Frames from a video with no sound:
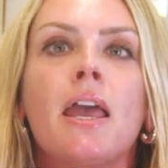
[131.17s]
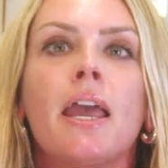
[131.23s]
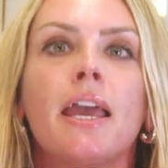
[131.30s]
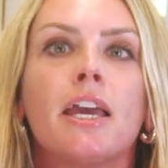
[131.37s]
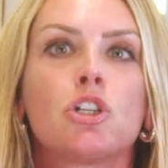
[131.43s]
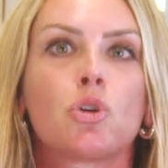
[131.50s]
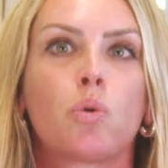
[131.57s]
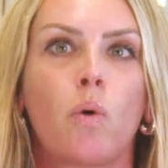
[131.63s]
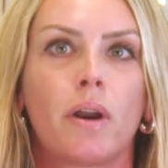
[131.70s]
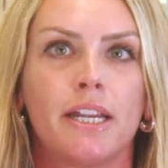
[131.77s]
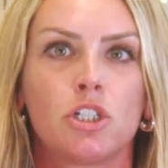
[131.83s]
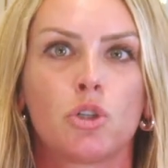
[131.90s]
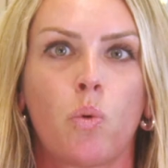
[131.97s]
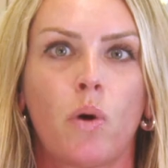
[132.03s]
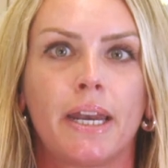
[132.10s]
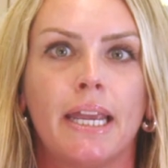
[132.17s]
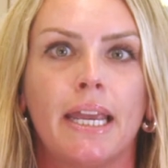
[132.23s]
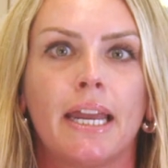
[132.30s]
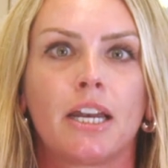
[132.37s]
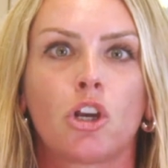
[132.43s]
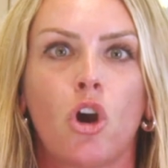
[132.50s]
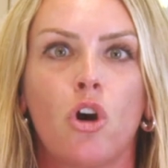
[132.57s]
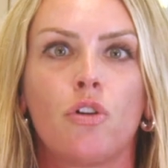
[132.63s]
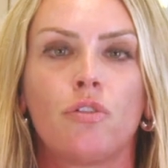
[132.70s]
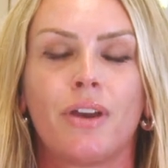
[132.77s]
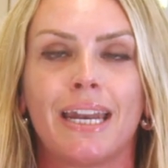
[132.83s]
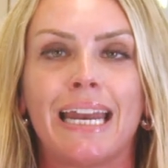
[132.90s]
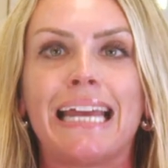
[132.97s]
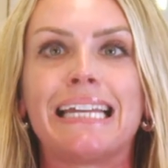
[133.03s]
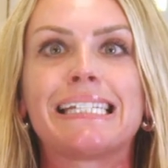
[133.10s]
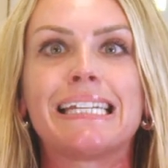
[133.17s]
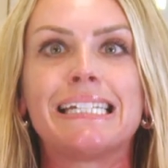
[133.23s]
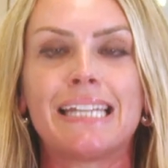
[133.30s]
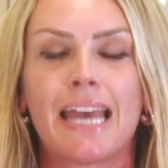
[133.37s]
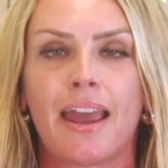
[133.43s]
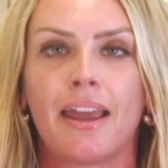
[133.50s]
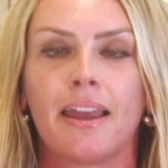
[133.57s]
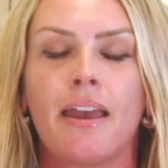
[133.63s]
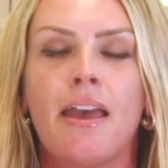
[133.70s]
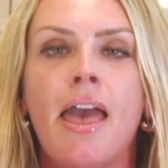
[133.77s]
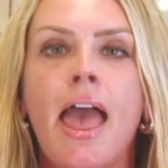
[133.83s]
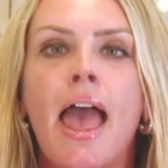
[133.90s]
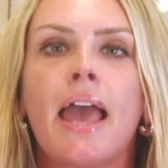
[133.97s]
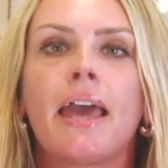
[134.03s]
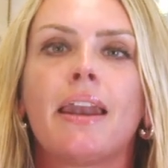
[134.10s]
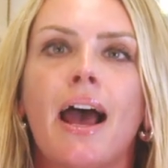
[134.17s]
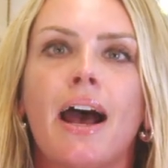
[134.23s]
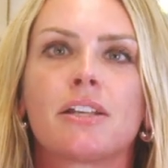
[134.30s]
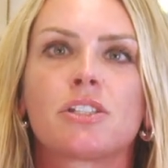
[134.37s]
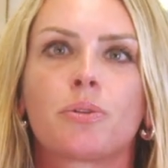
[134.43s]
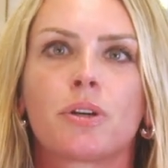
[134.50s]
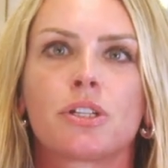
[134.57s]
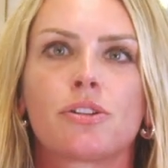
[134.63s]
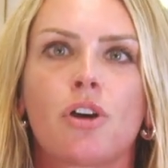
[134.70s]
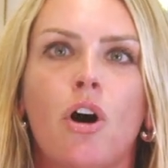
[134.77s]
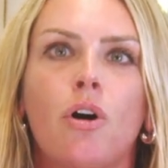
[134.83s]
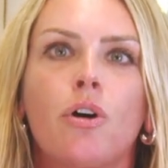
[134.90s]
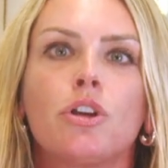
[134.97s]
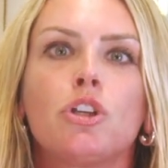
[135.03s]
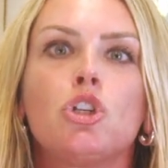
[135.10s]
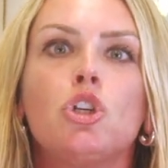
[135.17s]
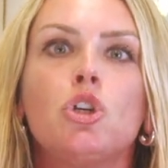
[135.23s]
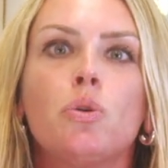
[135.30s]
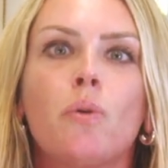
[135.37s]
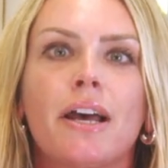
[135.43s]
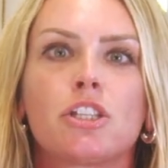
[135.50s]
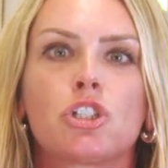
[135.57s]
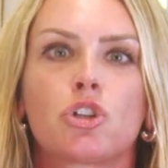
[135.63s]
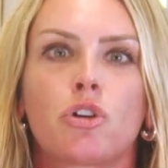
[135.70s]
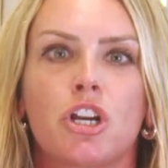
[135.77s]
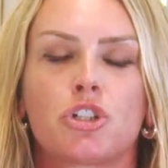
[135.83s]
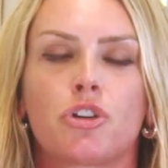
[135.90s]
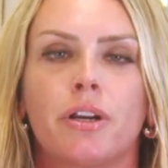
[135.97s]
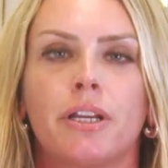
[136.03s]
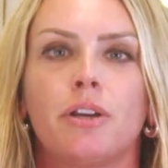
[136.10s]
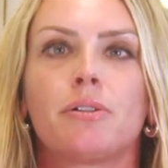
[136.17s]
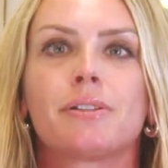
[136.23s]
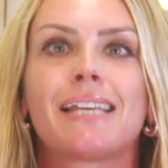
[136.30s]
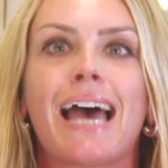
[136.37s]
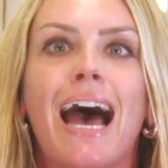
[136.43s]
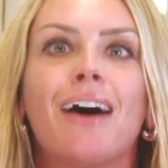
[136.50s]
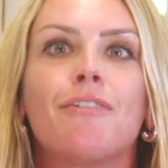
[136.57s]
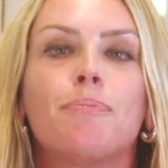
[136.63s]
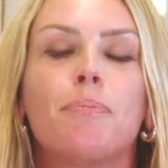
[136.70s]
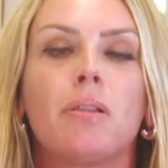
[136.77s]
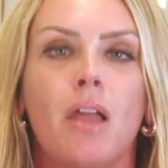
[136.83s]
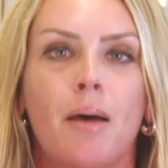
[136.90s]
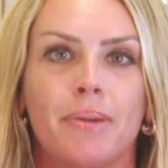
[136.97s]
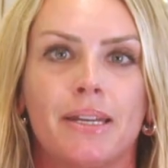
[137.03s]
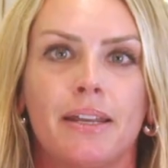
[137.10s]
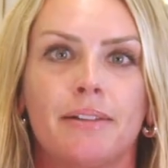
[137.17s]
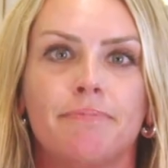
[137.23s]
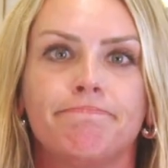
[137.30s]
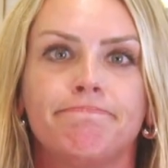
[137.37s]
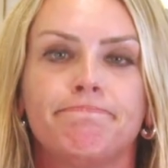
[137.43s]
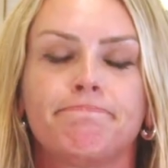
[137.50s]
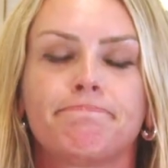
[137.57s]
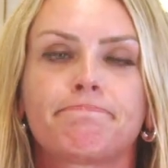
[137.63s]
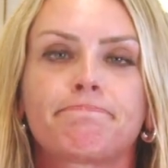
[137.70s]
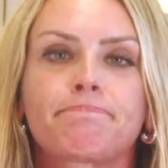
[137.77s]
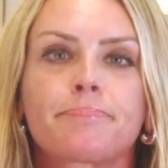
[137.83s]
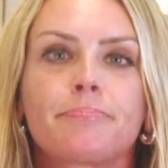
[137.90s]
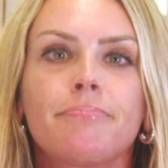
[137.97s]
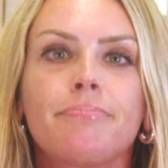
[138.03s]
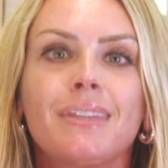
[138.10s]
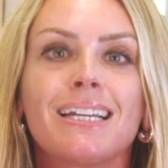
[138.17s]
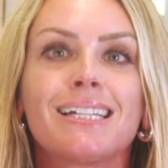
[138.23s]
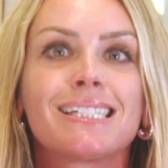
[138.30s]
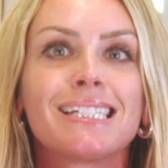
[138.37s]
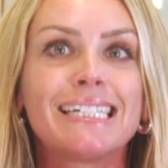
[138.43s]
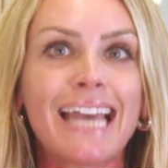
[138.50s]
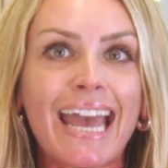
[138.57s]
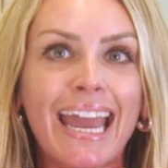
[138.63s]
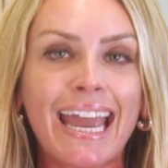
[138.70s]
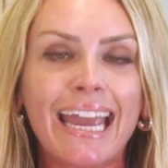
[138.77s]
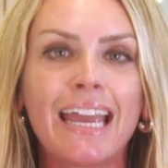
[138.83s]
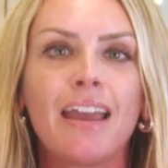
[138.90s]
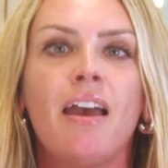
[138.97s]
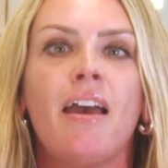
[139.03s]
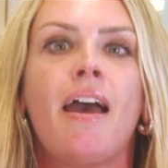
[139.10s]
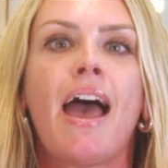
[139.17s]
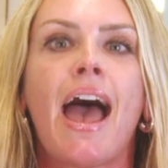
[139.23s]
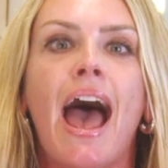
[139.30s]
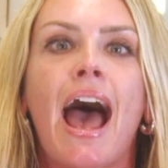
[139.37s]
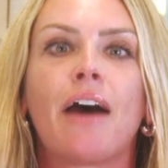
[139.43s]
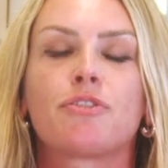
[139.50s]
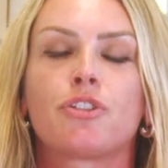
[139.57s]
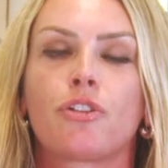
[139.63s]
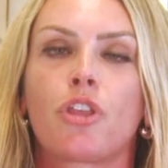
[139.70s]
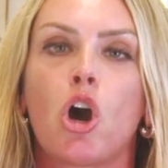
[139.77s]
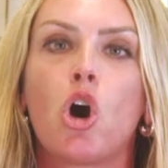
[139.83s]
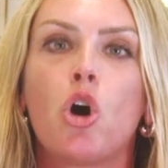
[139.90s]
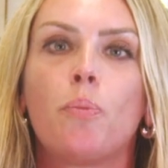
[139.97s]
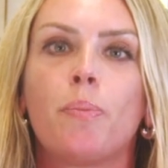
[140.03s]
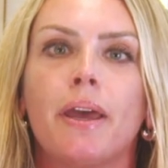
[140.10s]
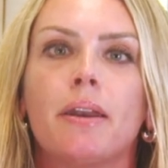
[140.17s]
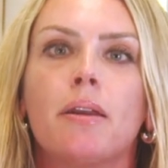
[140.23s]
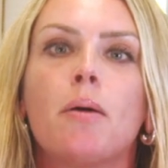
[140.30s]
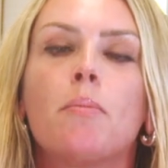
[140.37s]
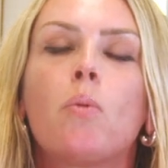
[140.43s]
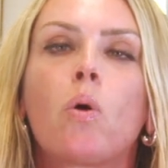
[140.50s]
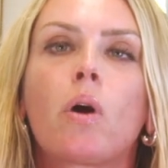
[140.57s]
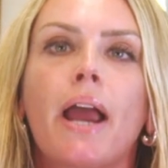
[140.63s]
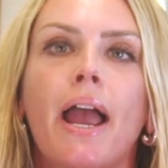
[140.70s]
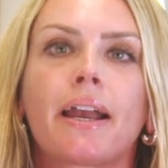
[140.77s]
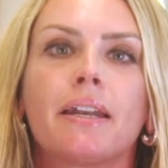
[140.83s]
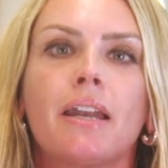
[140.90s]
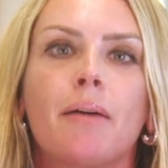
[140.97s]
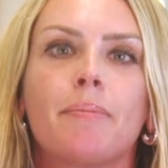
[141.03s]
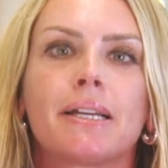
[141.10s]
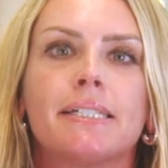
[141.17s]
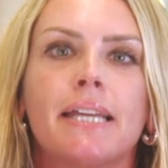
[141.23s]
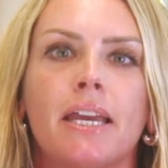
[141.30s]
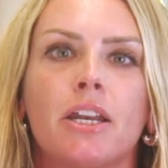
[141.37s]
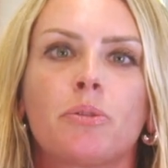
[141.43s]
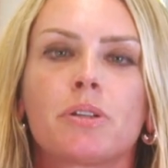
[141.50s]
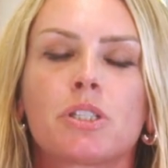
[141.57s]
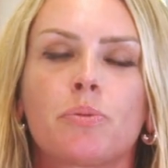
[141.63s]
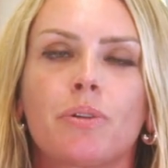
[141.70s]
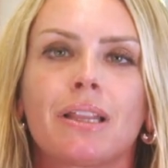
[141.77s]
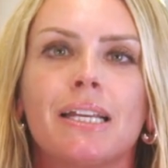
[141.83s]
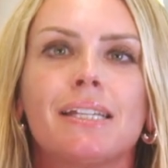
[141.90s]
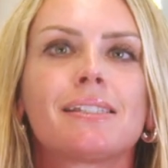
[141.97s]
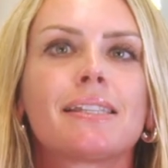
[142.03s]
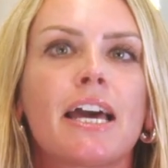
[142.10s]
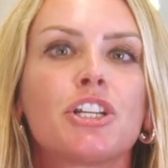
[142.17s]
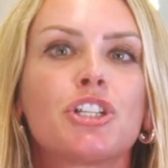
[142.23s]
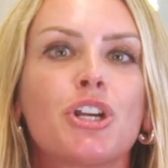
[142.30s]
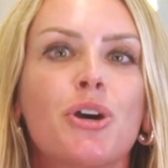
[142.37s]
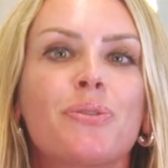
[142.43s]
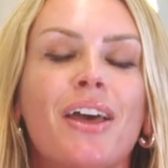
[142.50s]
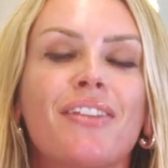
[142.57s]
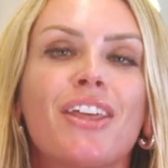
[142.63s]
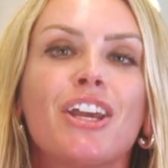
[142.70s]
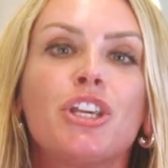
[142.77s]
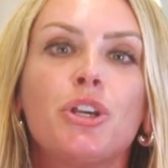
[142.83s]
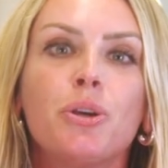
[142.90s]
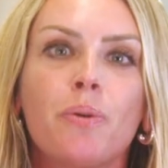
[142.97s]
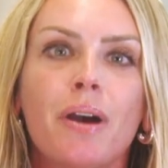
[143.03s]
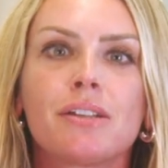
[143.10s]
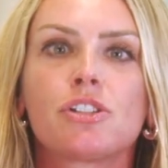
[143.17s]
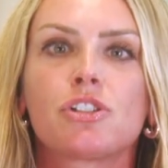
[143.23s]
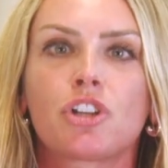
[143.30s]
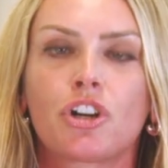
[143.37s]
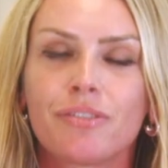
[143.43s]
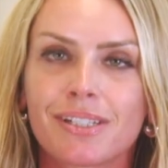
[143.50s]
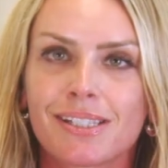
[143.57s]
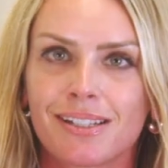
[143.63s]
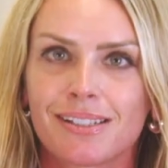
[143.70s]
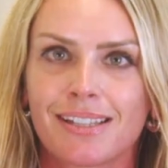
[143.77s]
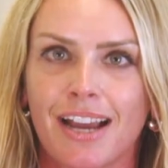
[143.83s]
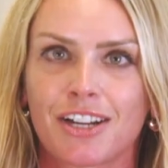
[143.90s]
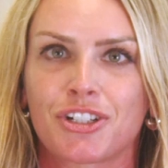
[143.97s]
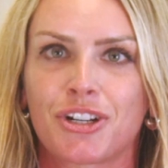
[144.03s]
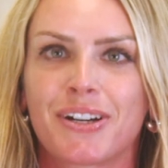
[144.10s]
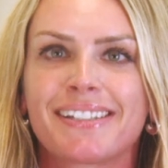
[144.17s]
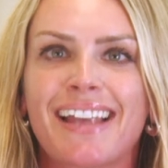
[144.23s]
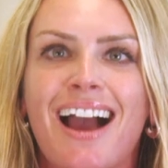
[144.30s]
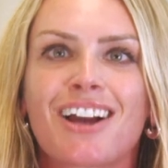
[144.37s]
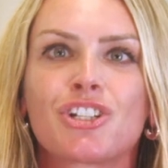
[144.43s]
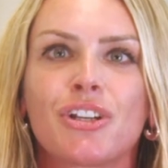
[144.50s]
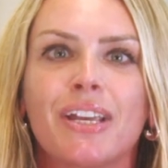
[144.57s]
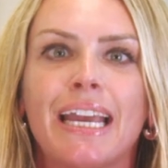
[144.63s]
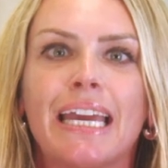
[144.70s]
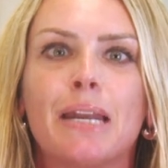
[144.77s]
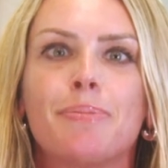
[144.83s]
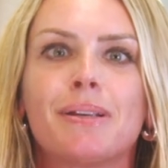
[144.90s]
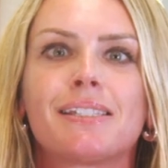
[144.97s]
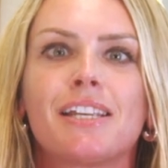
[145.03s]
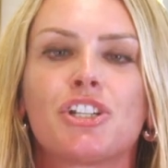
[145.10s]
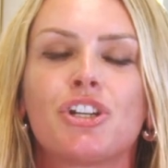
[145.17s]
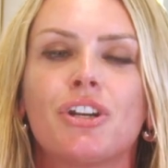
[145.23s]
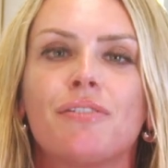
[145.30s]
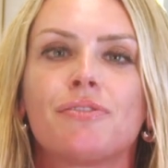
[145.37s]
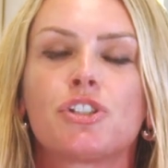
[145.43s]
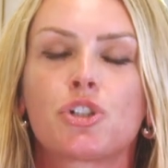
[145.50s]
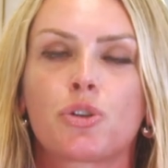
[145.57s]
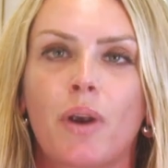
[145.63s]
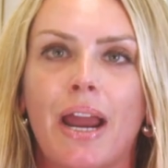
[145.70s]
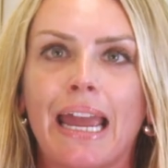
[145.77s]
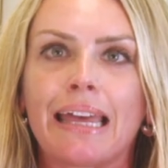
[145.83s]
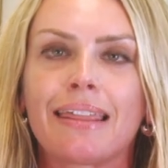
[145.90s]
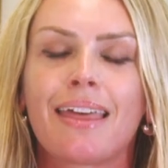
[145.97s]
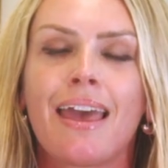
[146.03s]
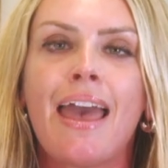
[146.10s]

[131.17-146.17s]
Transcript: in 2020 in COVID, and today. And as a result, US Treasury yields have plummeted. Today, after the open, more economic data was released that showed that the US services sector is actually in a position of strength,